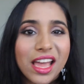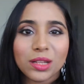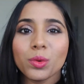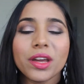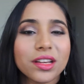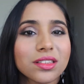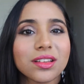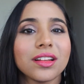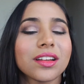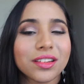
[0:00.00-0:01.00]
NYX
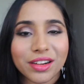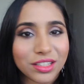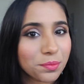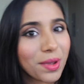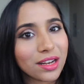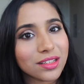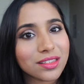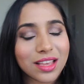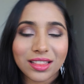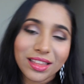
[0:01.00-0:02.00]
color corrector
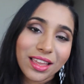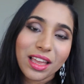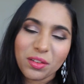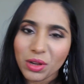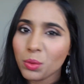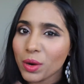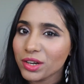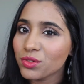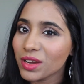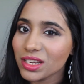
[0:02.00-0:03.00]
palettes, and they have a
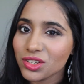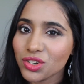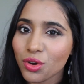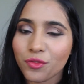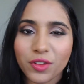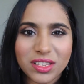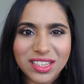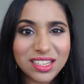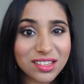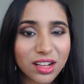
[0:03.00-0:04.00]
wide range of
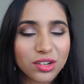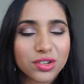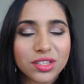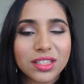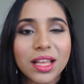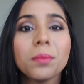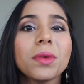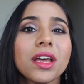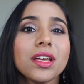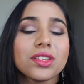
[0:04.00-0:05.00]
6 colors in them.
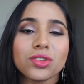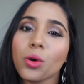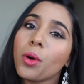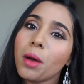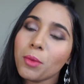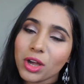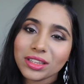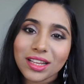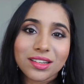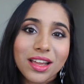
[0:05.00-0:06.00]
So
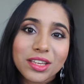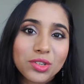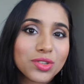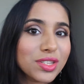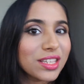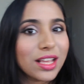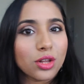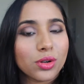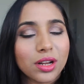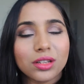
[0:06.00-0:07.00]
among that, I use the
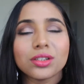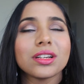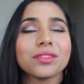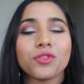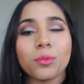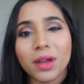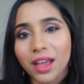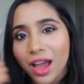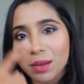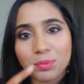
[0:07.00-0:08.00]
yellow color for
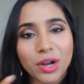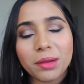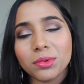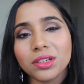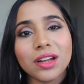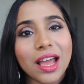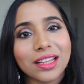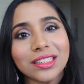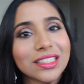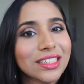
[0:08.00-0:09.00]
my eye primer,
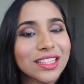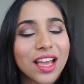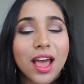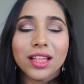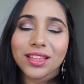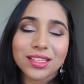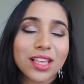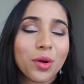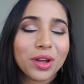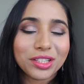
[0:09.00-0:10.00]
and that's
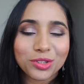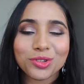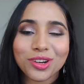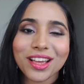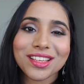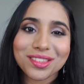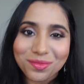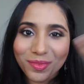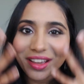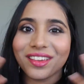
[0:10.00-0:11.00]
how I
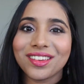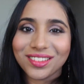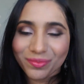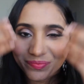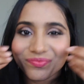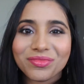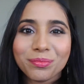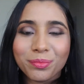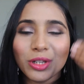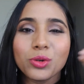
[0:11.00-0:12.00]
neutralize my
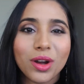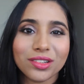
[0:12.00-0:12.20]
blue